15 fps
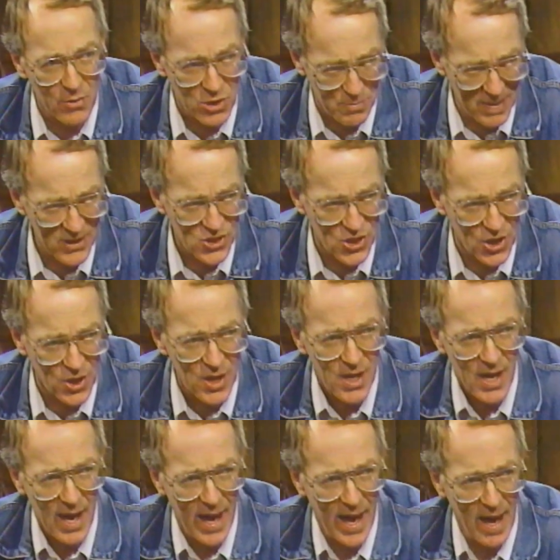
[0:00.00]
Westminster.
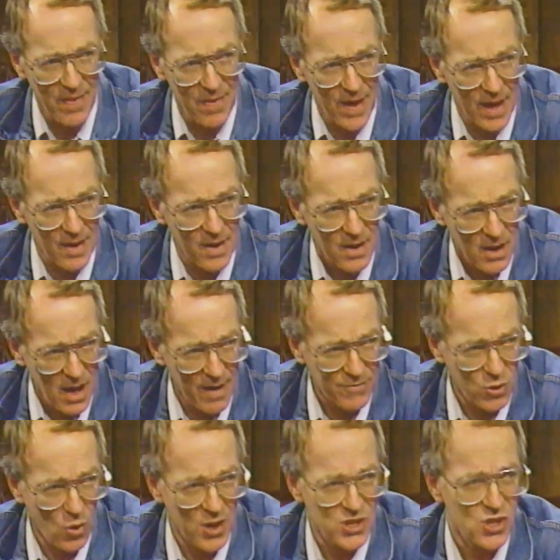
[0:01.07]
And then,
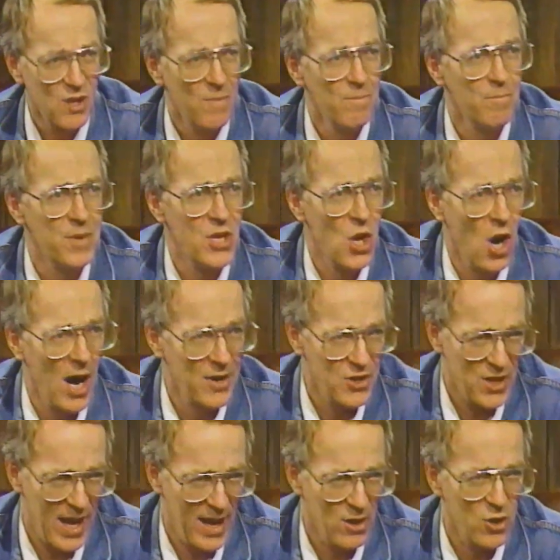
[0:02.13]
of course,
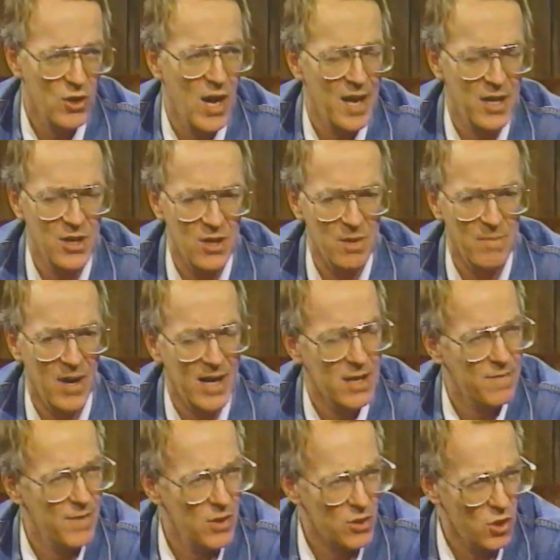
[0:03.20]
beyond Yale, you got into the
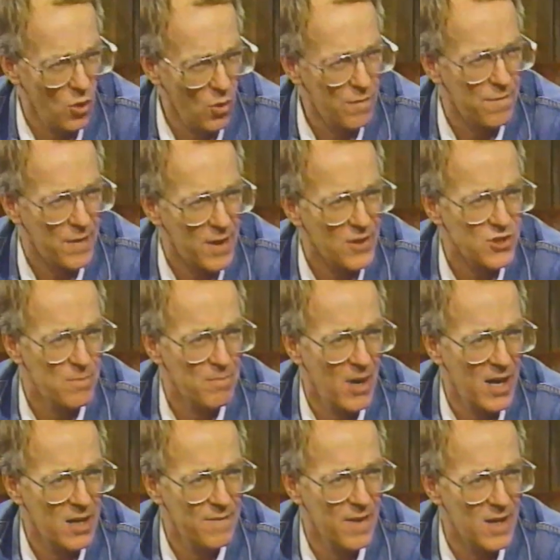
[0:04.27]
Barkerville goldfields in
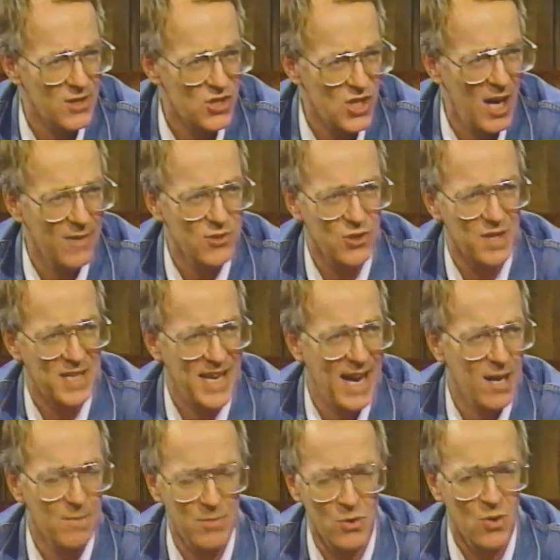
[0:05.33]
Barkerville itself. So the
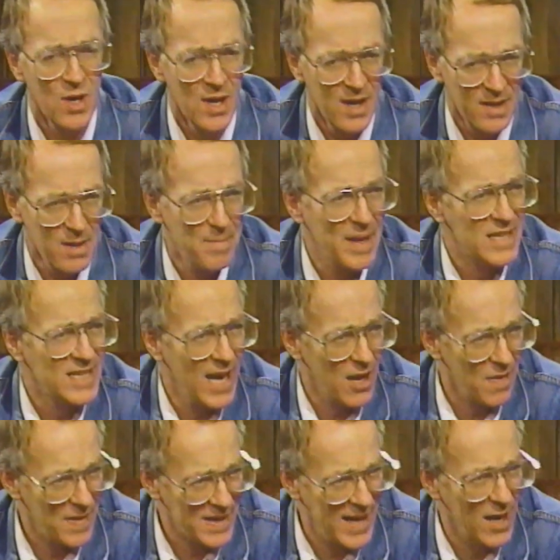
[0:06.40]
Caribou, the big
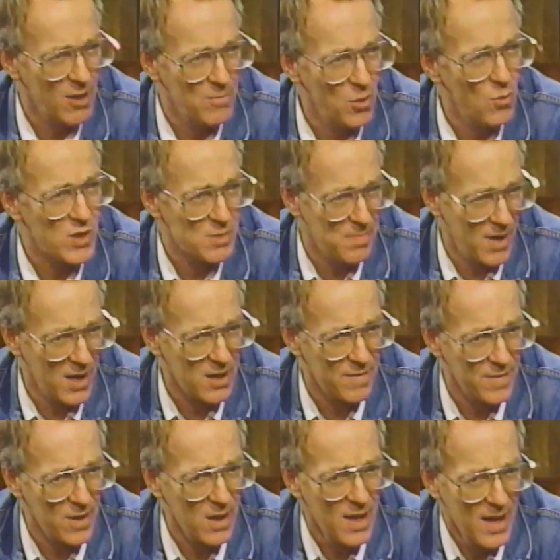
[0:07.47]
town in the Caribou was
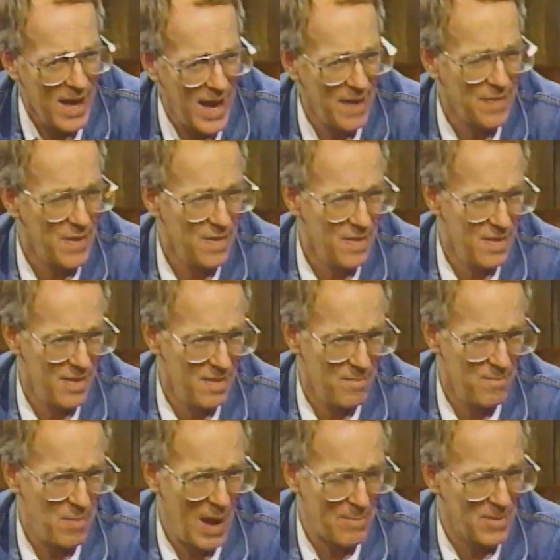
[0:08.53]
Barkerville. And
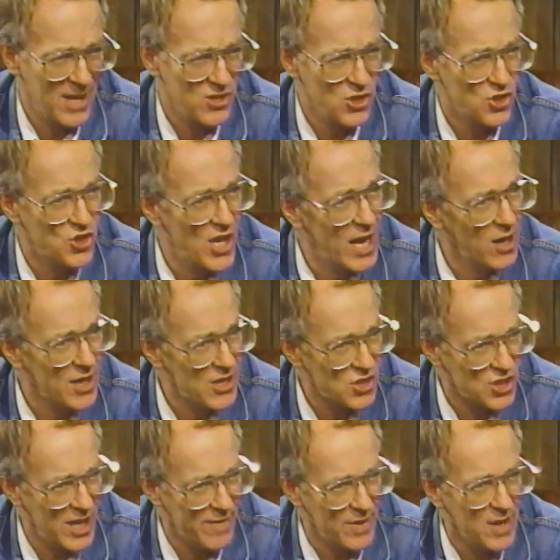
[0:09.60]
the population generally
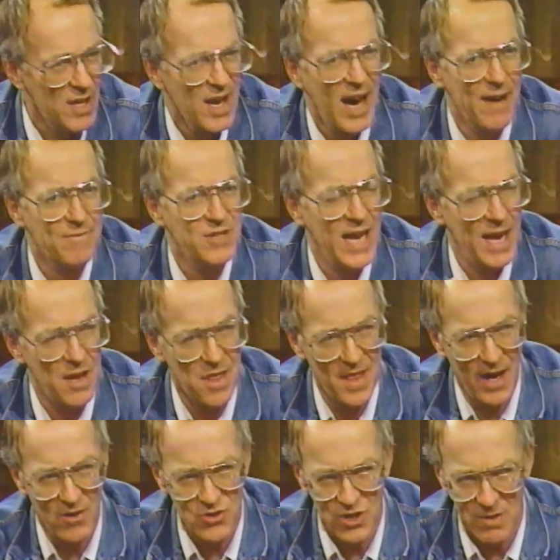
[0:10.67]
is given of
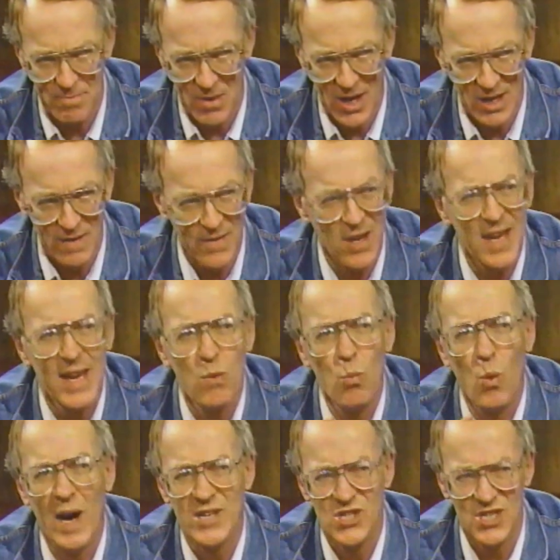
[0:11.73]
10,000 in Barkerville.
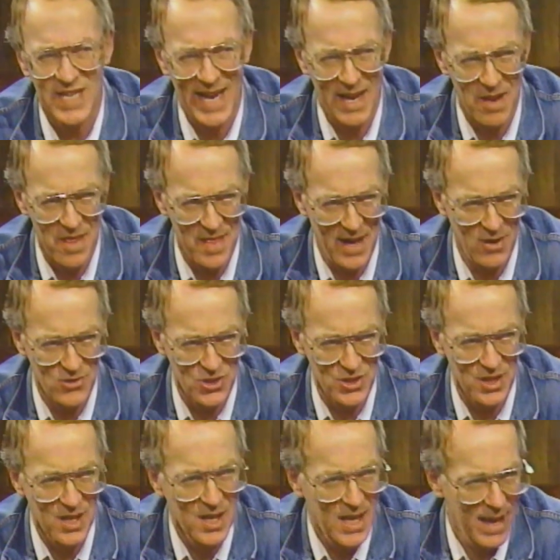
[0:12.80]
It wasn't
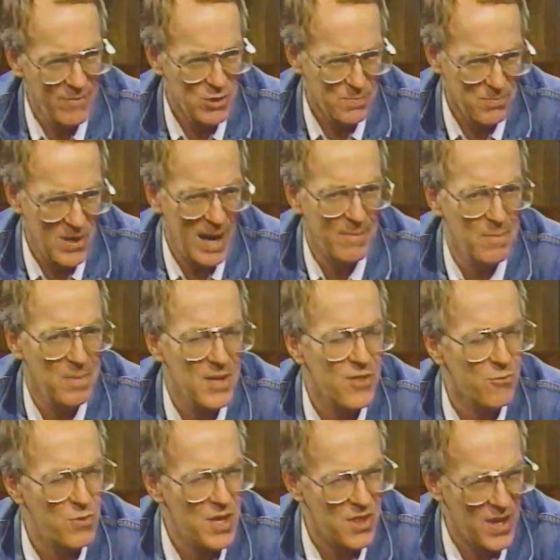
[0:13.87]
10,000. Yeah. It was probably
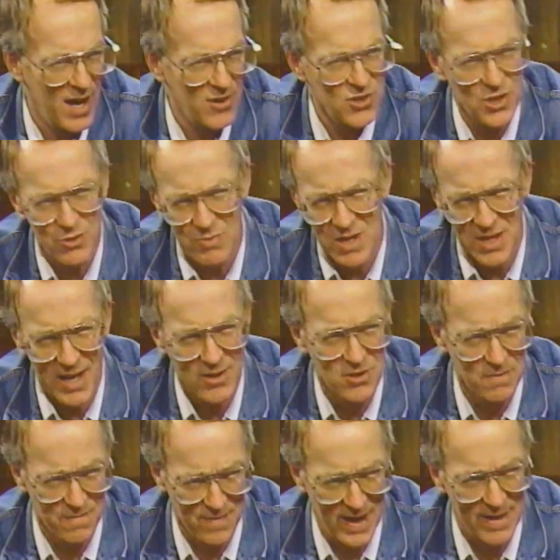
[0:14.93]
3,000,
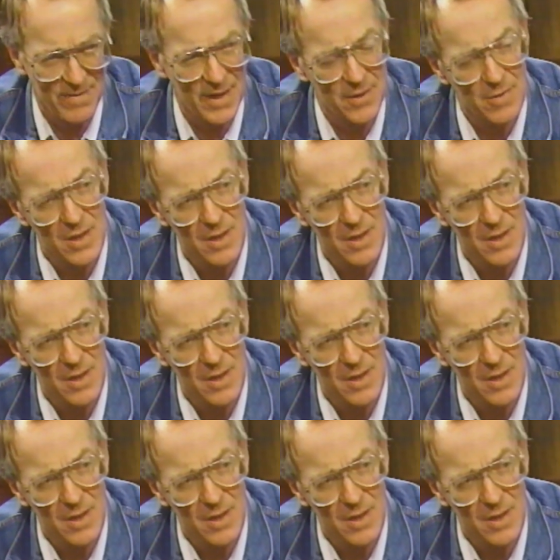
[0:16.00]
3,500.